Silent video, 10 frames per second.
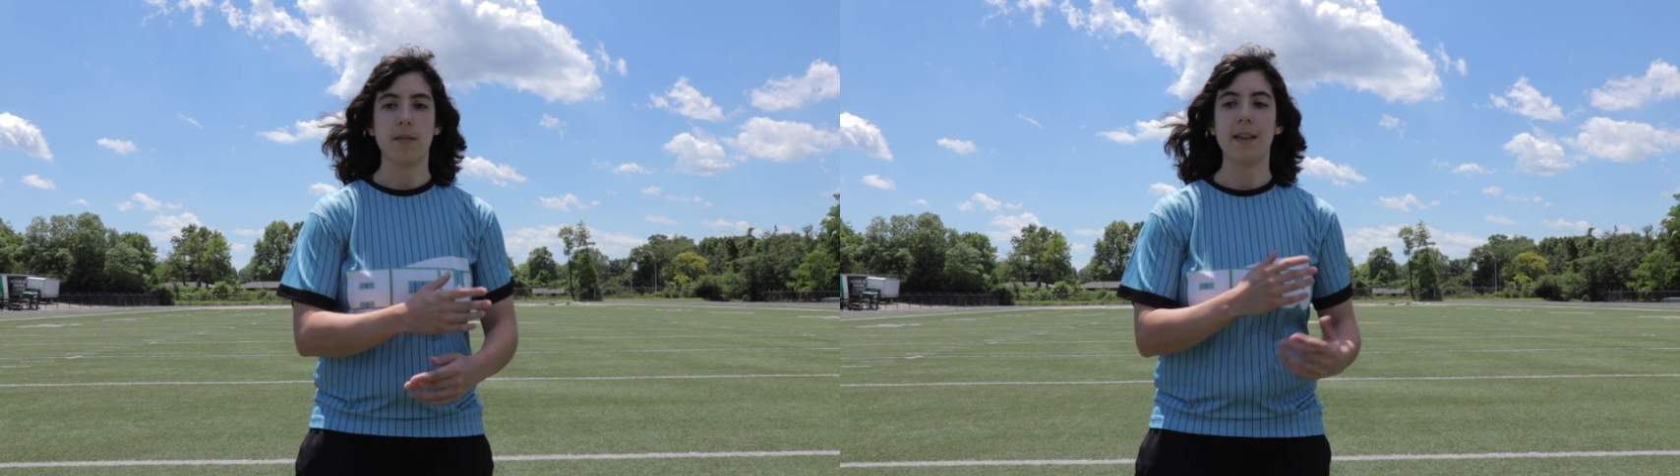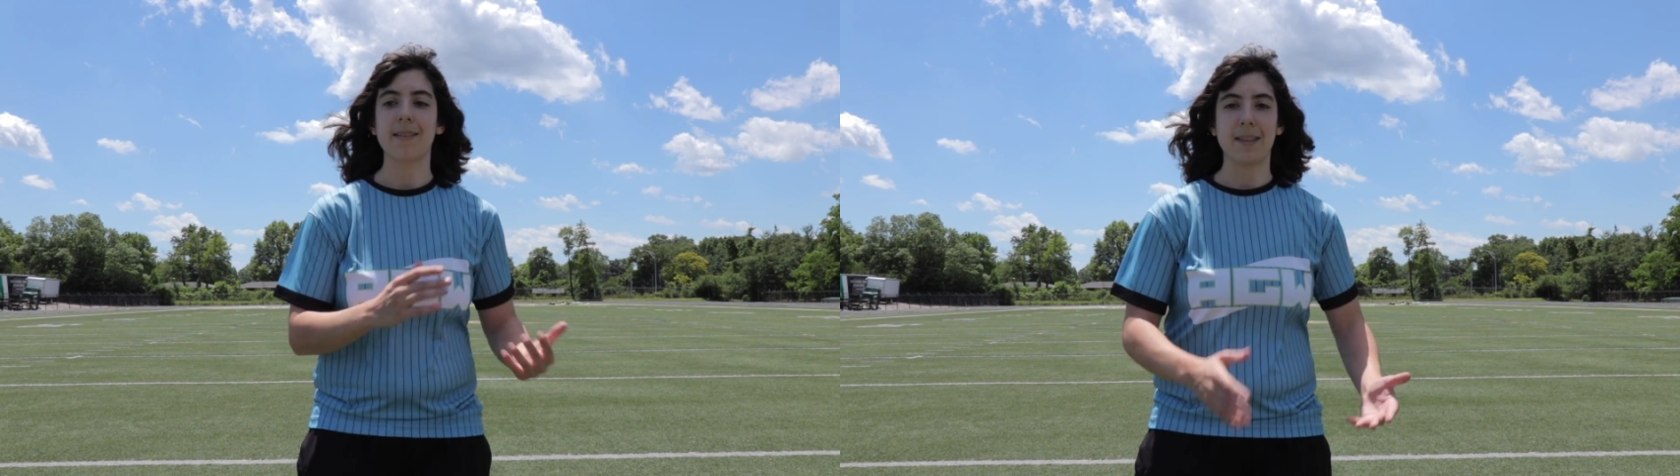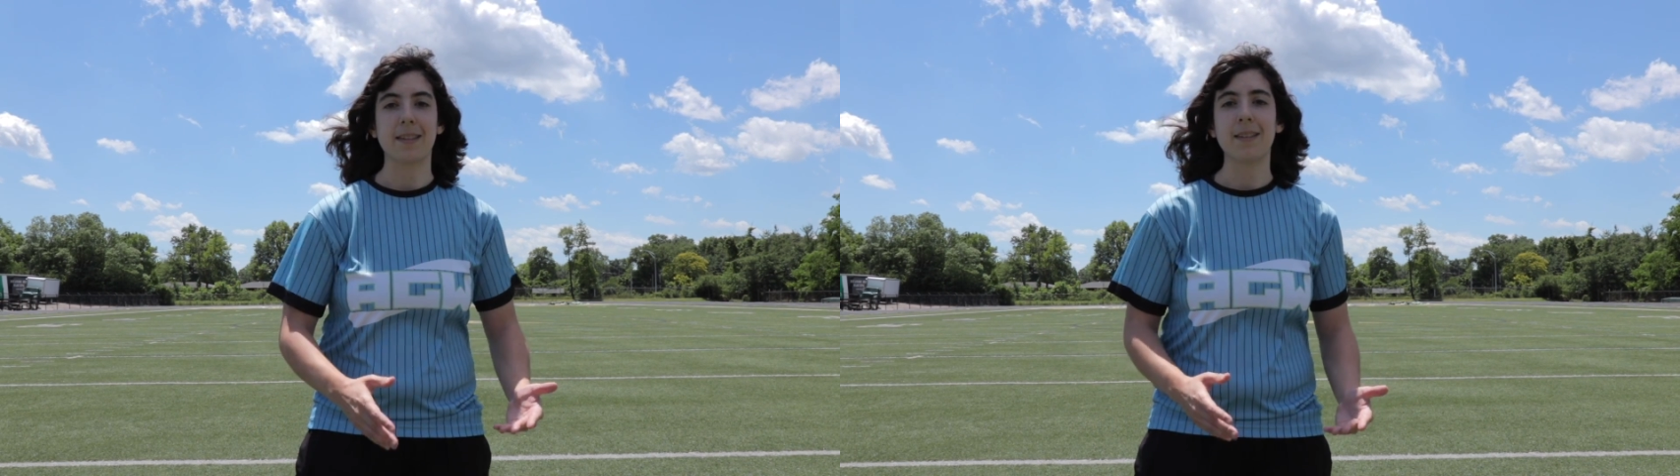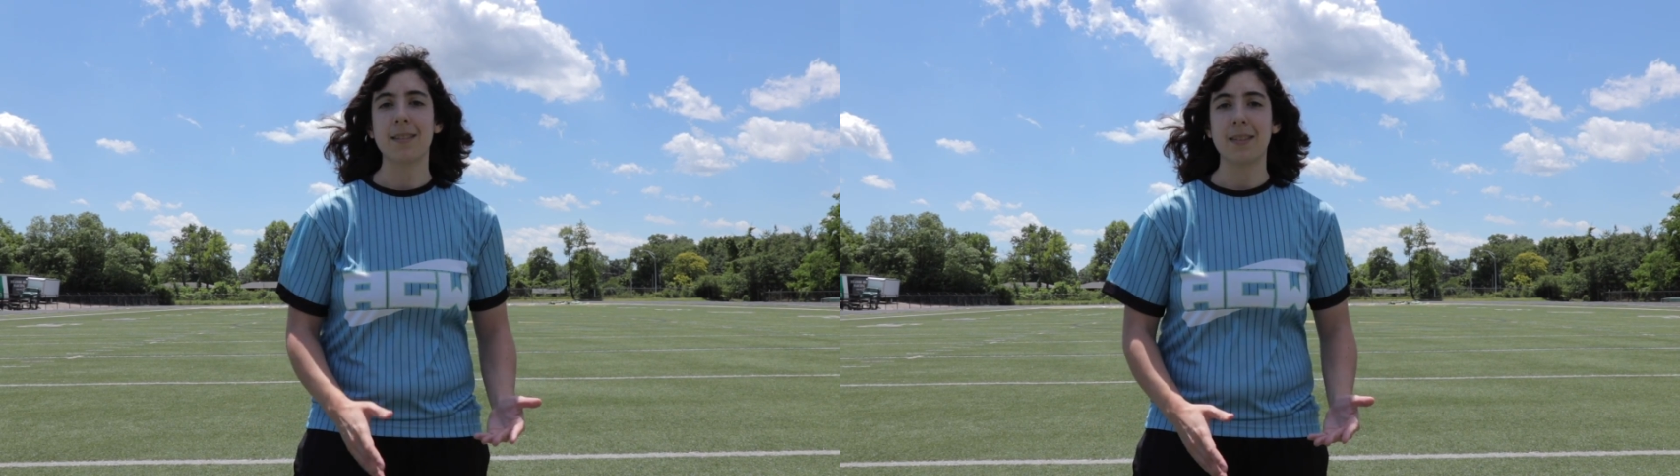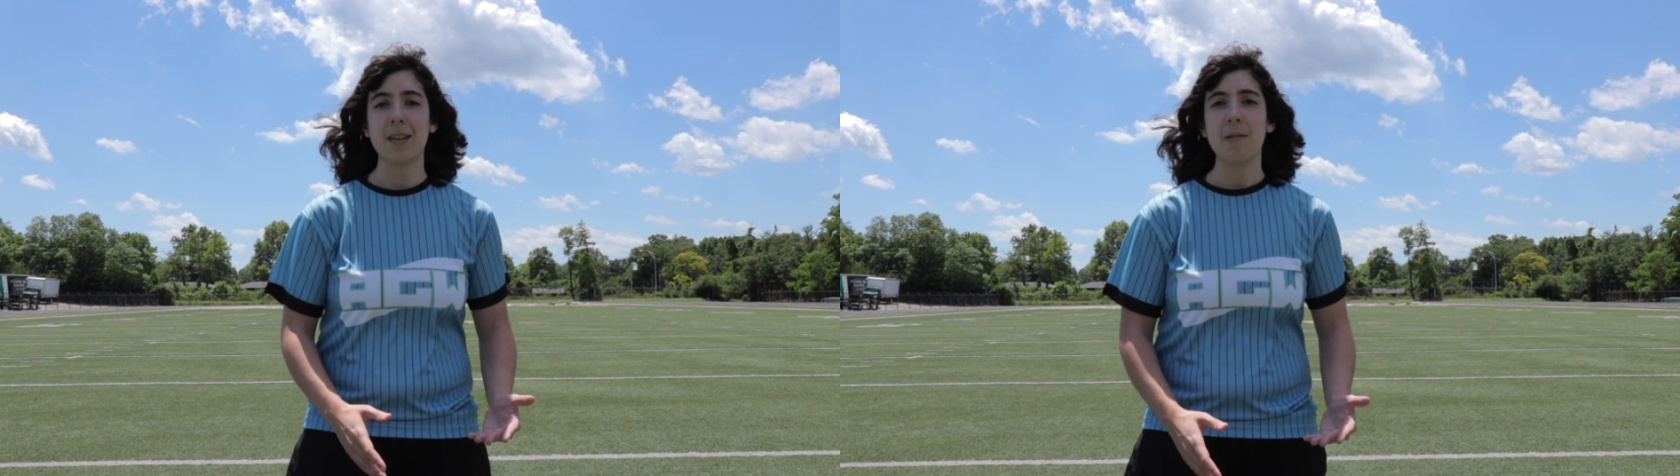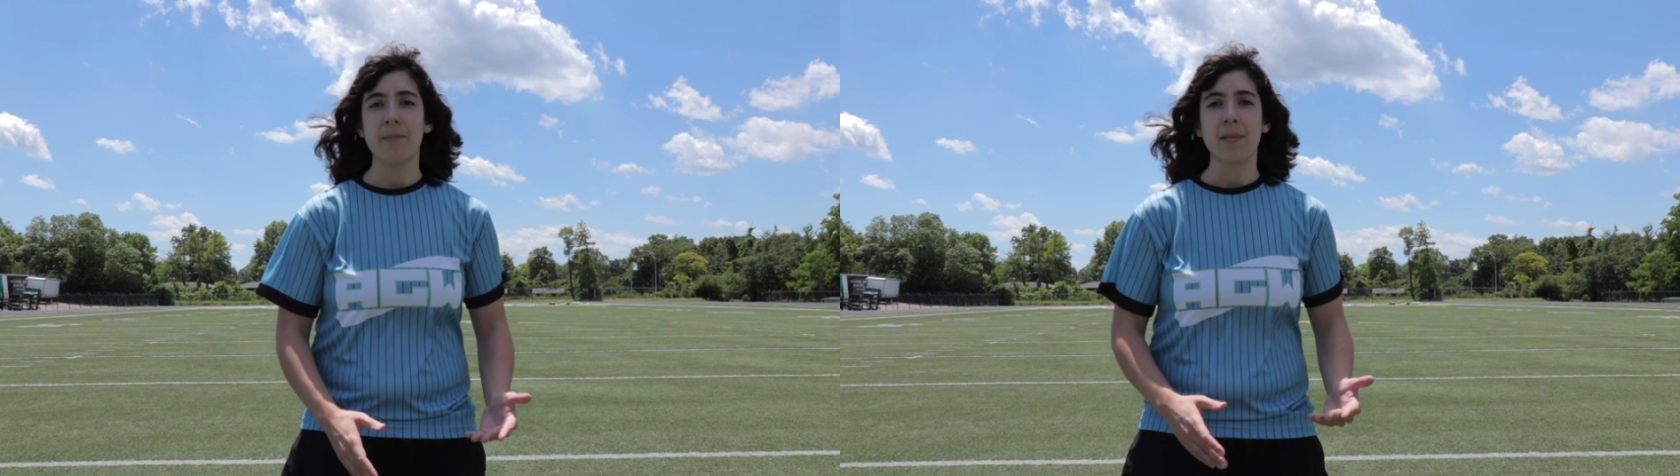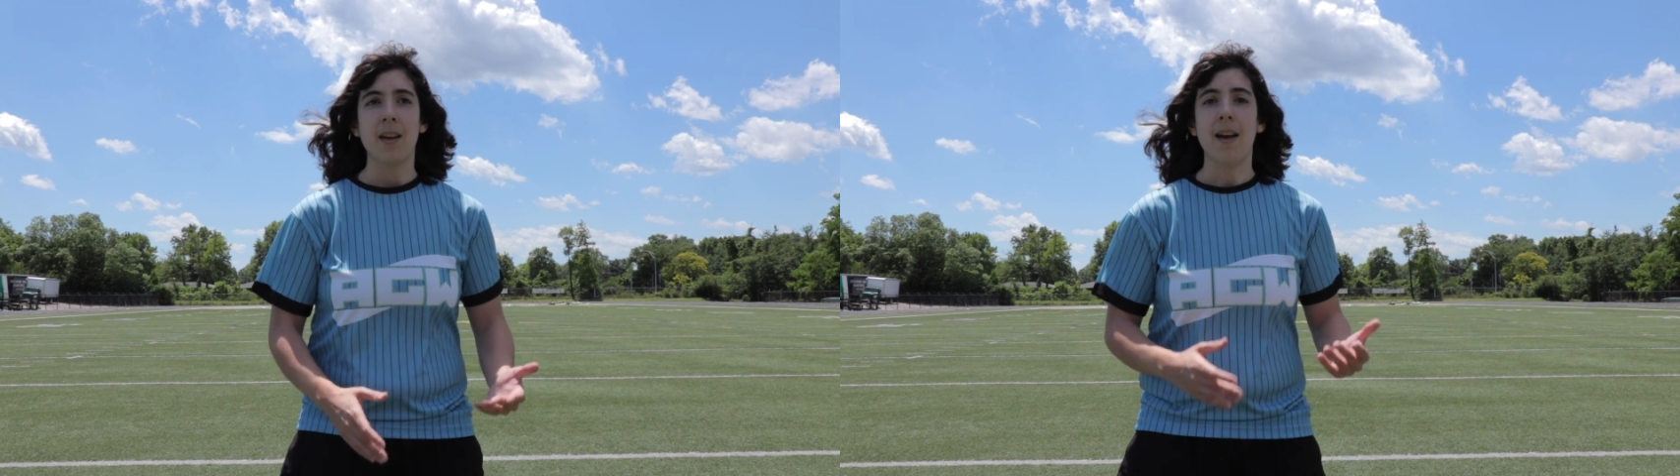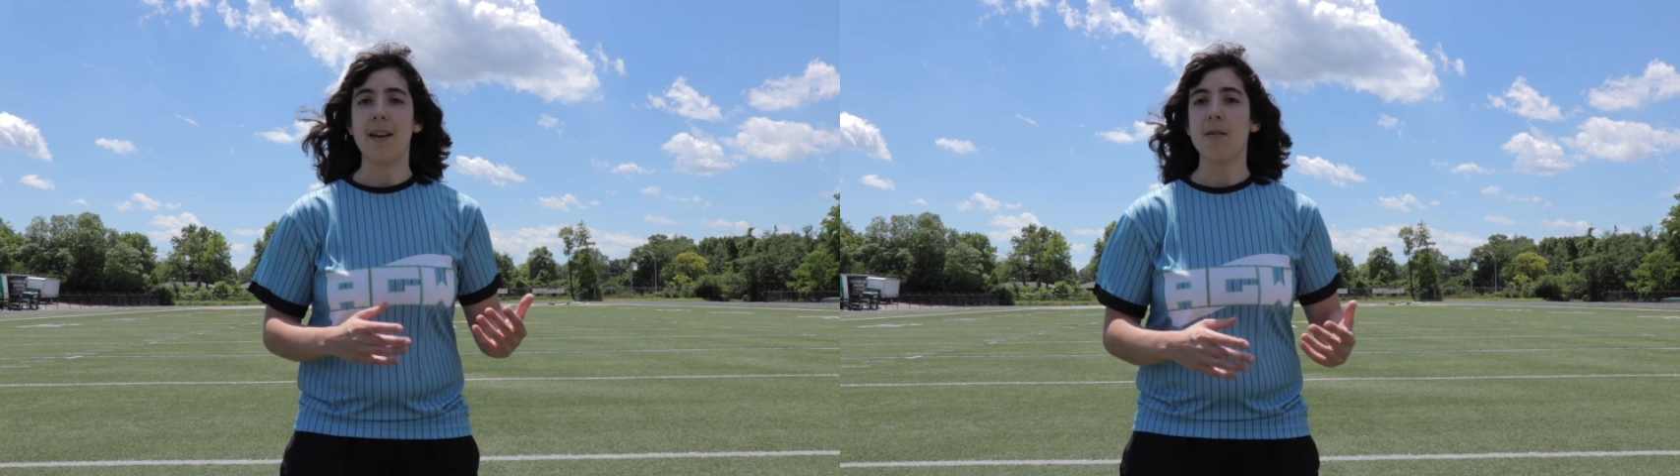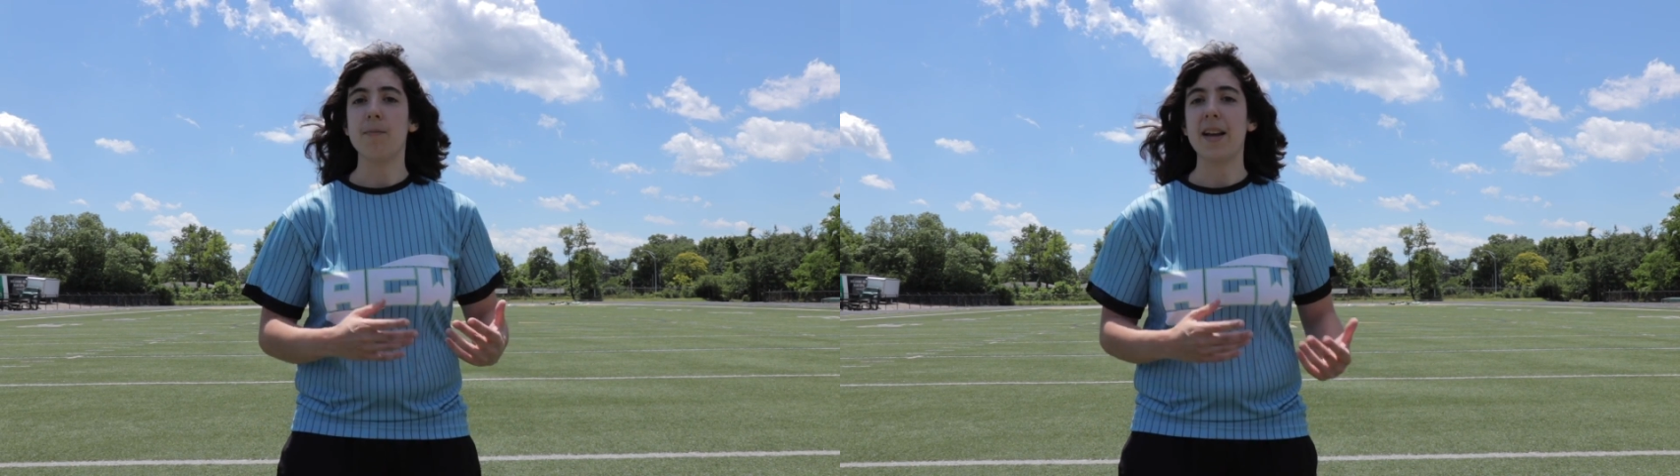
consistency, and it